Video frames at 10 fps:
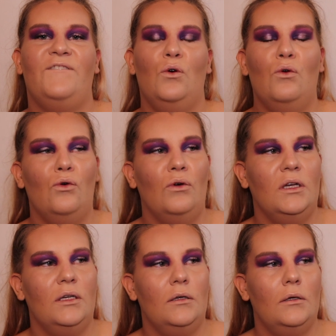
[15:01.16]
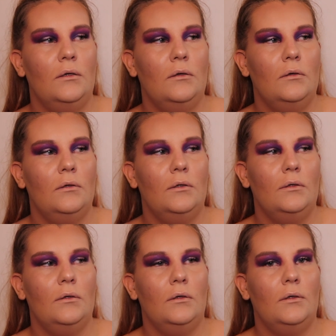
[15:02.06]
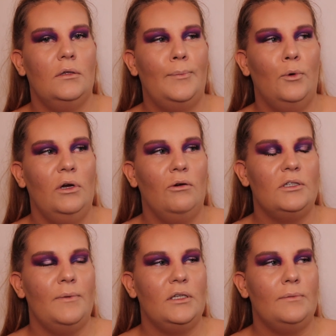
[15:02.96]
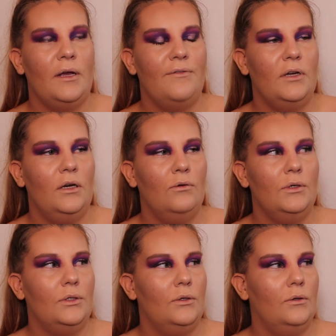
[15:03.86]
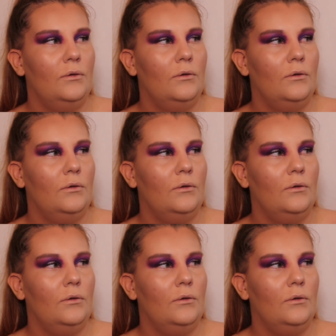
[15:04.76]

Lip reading: for the boiler or something to make a funny noise.